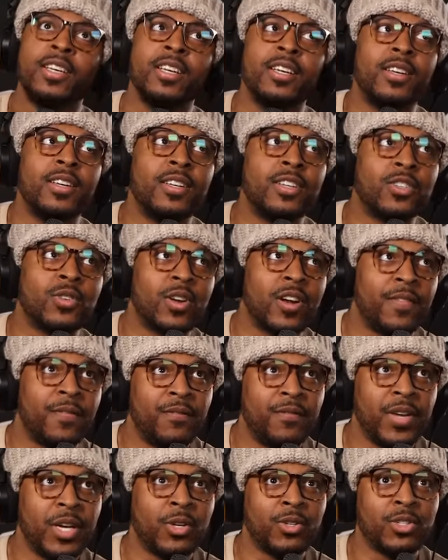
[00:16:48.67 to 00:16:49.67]
sort of
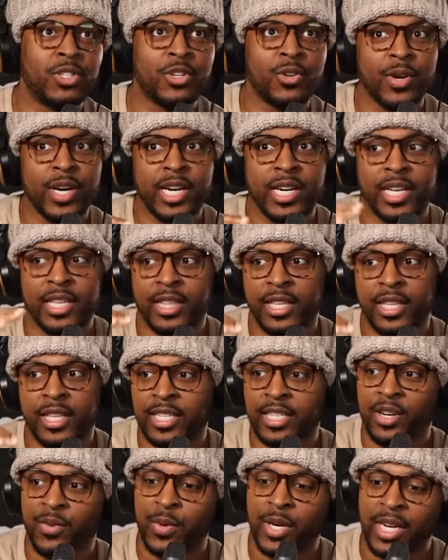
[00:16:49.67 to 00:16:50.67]
filtering the things
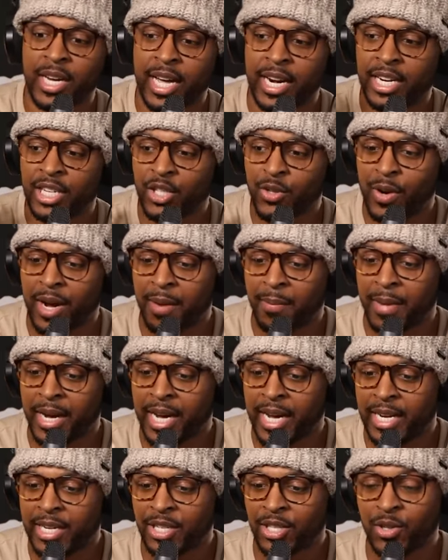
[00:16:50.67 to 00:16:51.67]
that we let into our
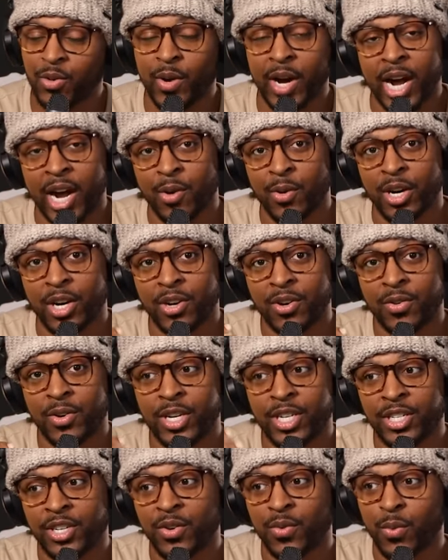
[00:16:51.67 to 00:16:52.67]
minds through our
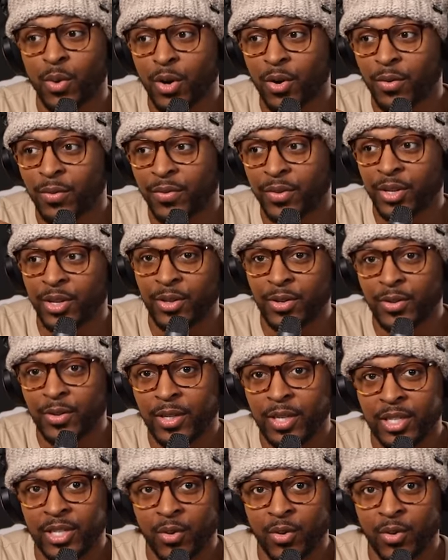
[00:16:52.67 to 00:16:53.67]
Christian worldview.
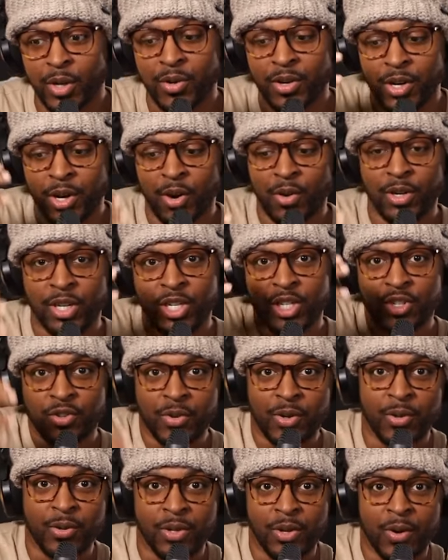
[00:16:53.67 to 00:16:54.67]
So we'll know the
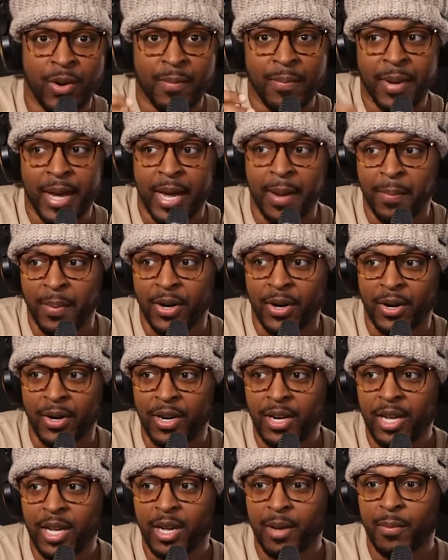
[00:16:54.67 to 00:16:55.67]
truth on paper,
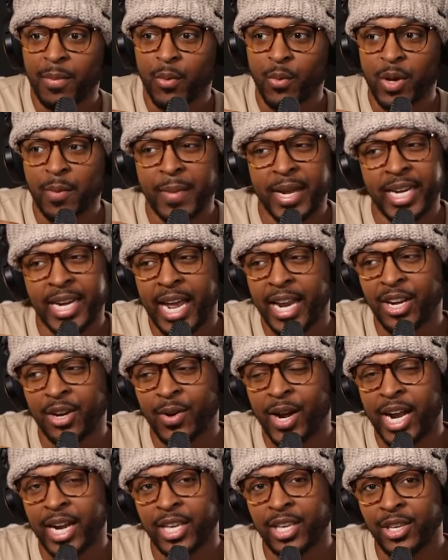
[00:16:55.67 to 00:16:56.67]
but we may not know
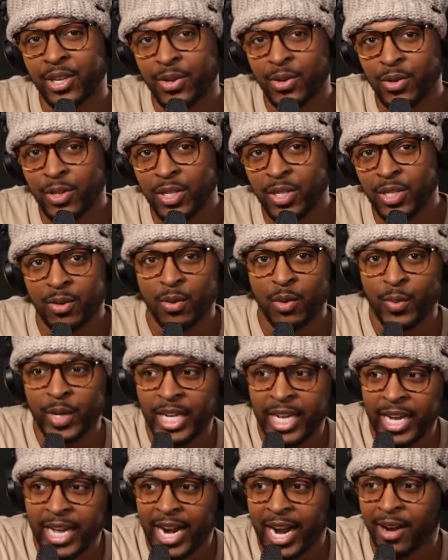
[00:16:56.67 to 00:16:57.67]
how to use it when we
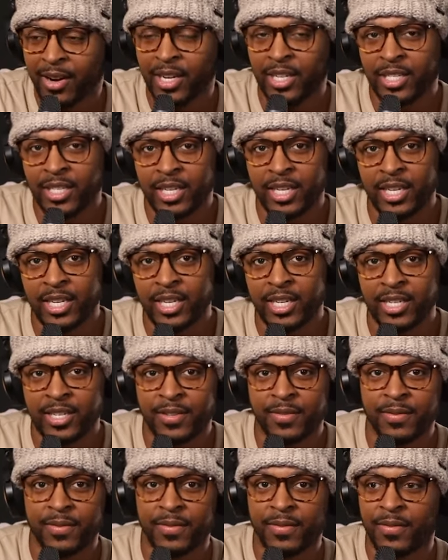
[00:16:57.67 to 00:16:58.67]
get out into these
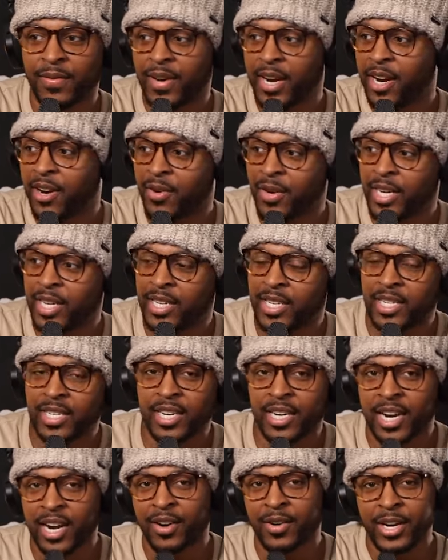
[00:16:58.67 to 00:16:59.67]
various
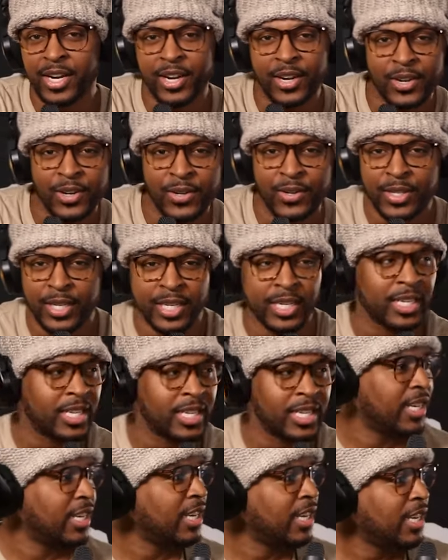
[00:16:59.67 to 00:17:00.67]
scenarios and
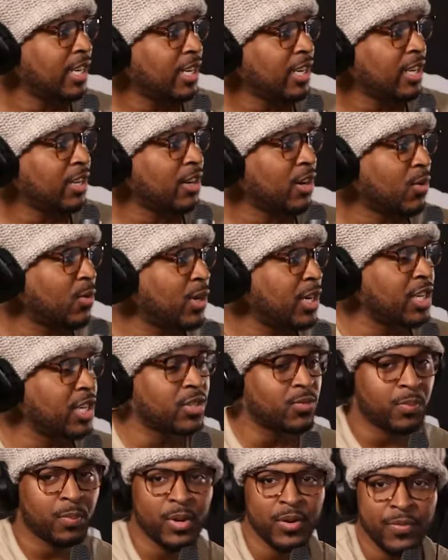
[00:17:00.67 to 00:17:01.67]
you know, well, this
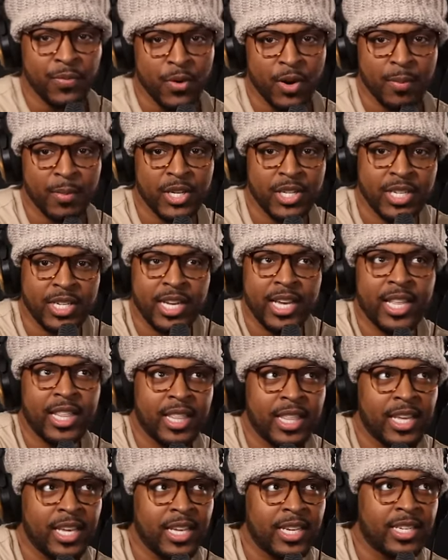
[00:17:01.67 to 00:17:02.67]
performer said
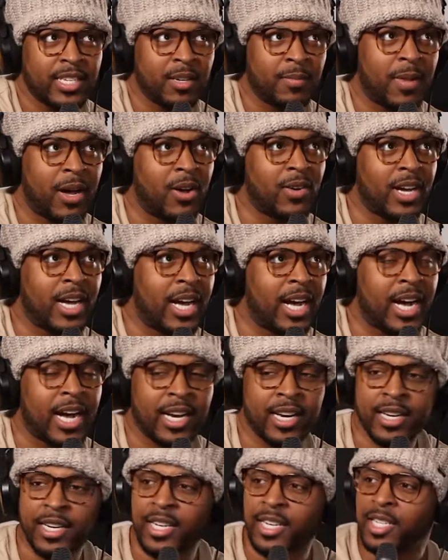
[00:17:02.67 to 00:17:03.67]
this about God,
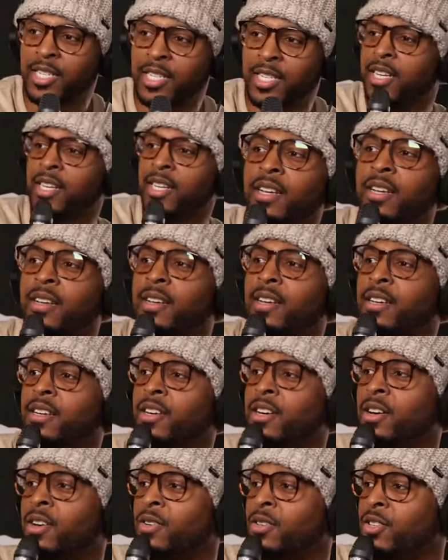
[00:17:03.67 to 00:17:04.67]
and this, you
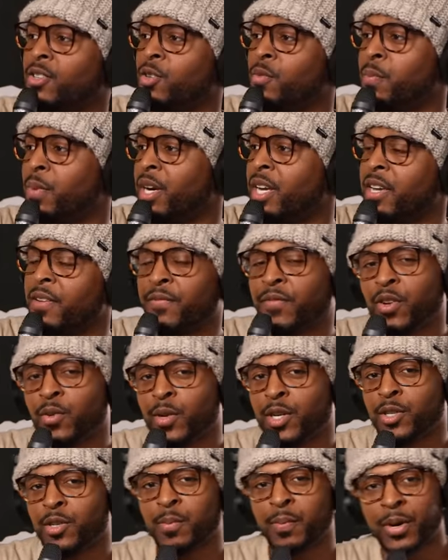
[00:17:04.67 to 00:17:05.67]
know, super
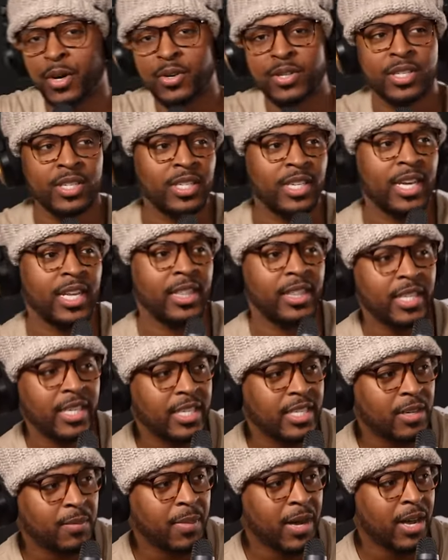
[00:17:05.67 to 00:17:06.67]
influential person said
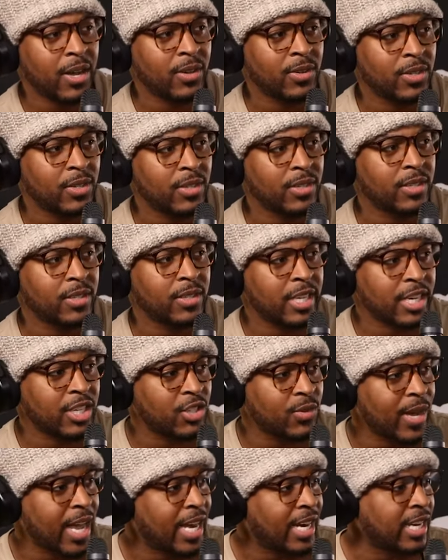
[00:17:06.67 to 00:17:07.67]
this about
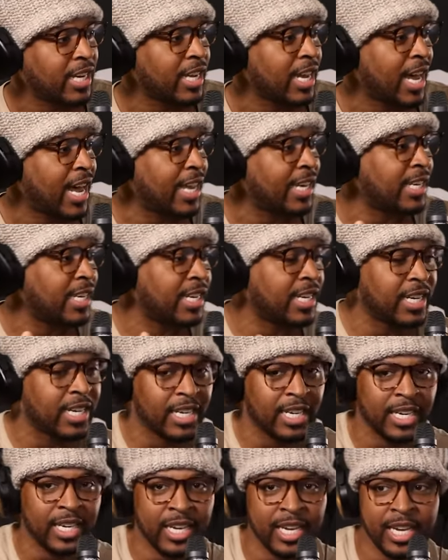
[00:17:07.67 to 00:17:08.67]
sexuality,
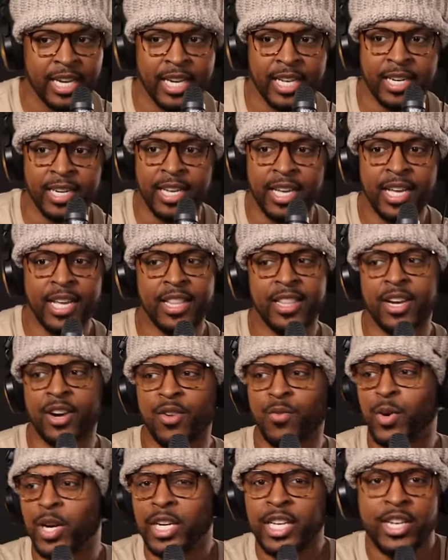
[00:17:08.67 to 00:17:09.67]
identity, and they're
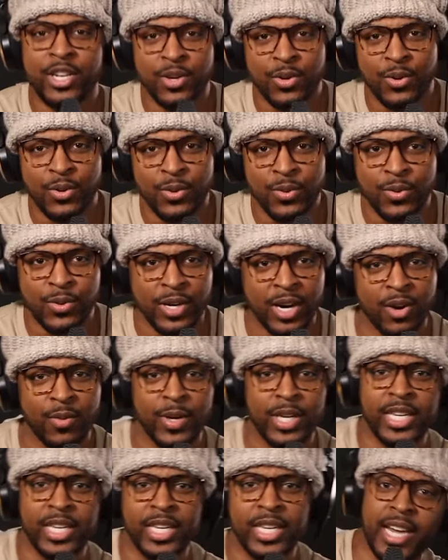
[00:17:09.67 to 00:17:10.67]
really cool. They're
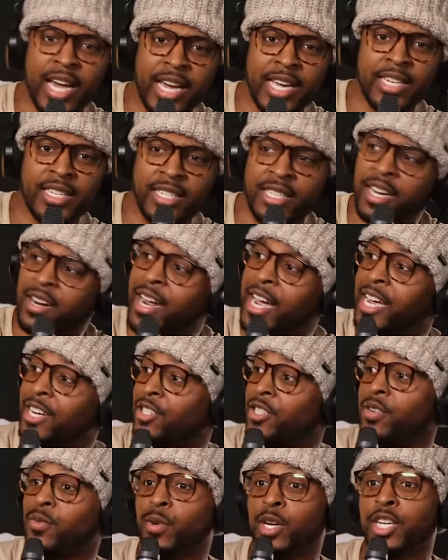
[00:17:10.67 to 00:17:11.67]
really nice. They're
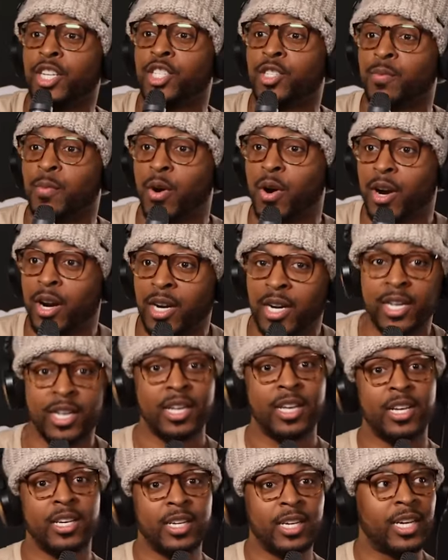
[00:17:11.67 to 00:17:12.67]
actually really smart.
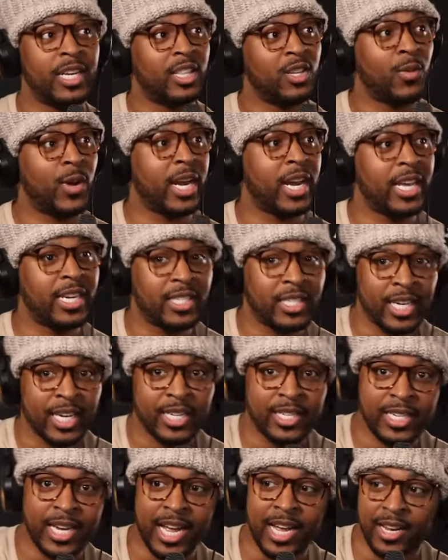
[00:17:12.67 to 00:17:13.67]
Look at the way they
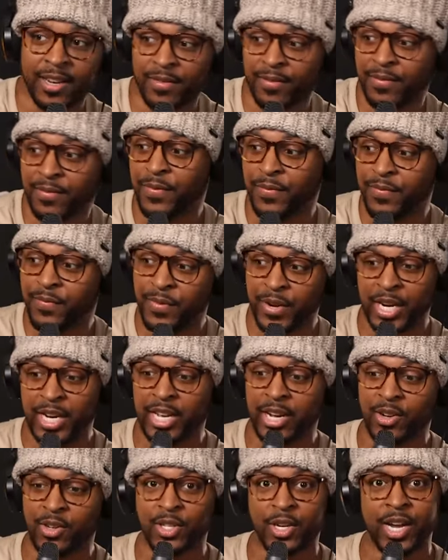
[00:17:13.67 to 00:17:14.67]
TikTok
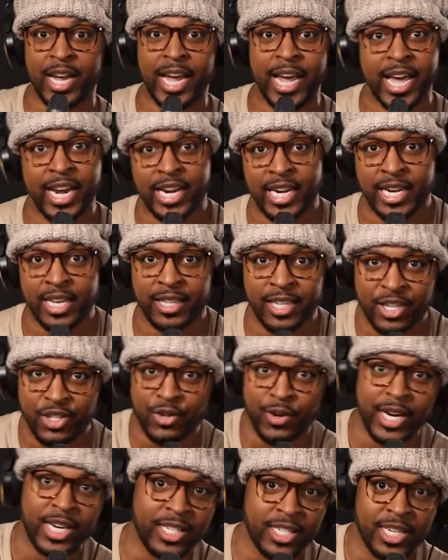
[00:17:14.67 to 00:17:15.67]
videos are edited, the
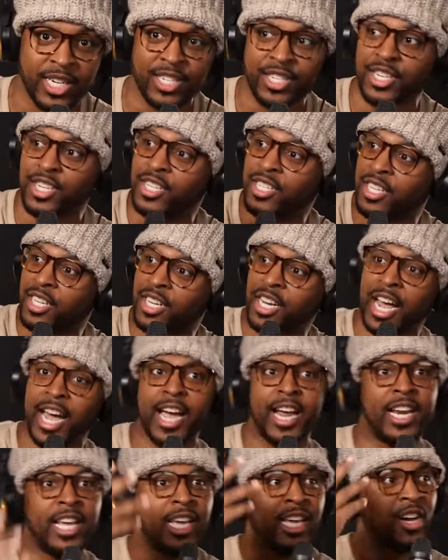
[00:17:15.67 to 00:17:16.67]
transitions, the
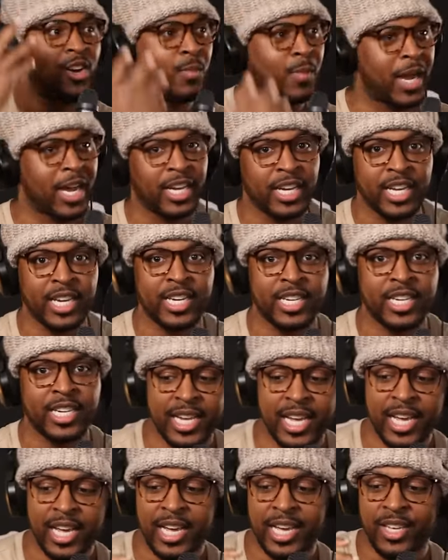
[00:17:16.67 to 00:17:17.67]
lighting. Oh my goodness.
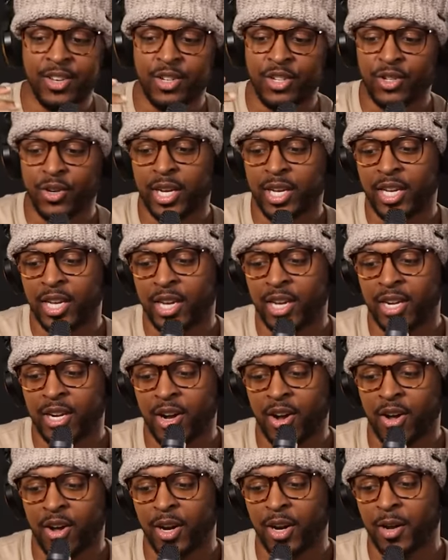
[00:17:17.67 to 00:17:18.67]
And you sort of get
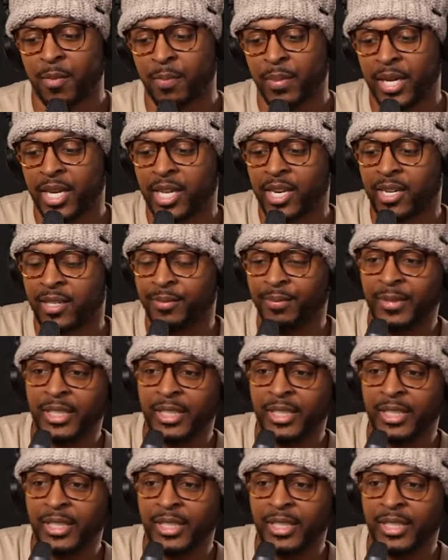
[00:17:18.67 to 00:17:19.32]
caught up in